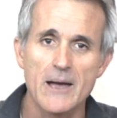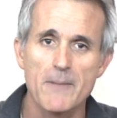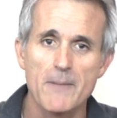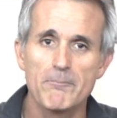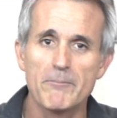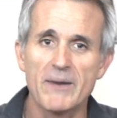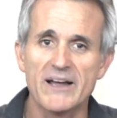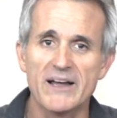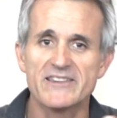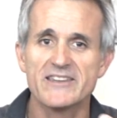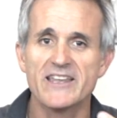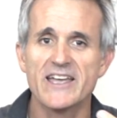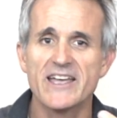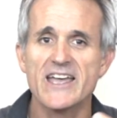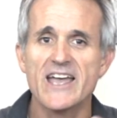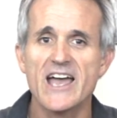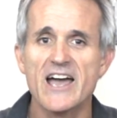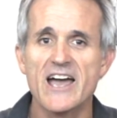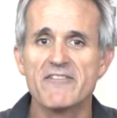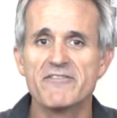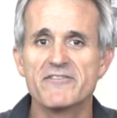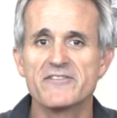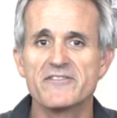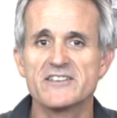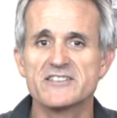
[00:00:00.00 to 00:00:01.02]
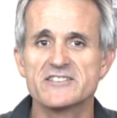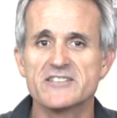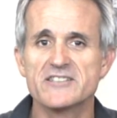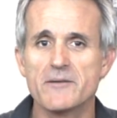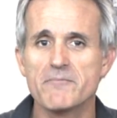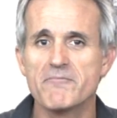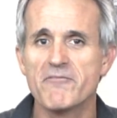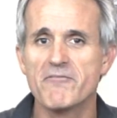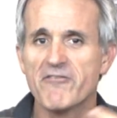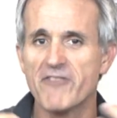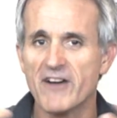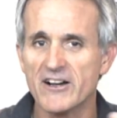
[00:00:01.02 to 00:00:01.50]
but they have the
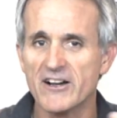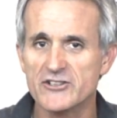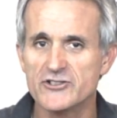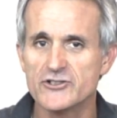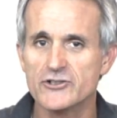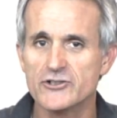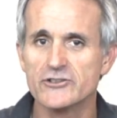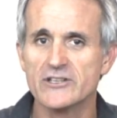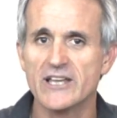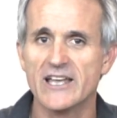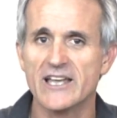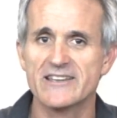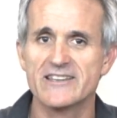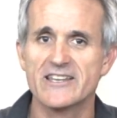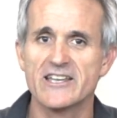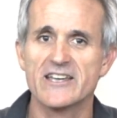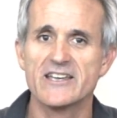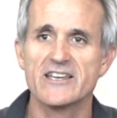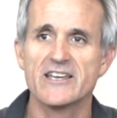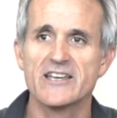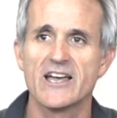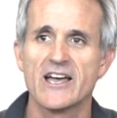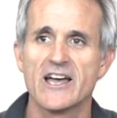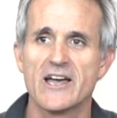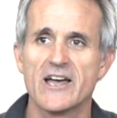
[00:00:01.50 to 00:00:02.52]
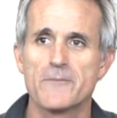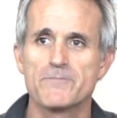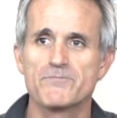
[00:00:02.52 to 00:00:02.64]
same function, and they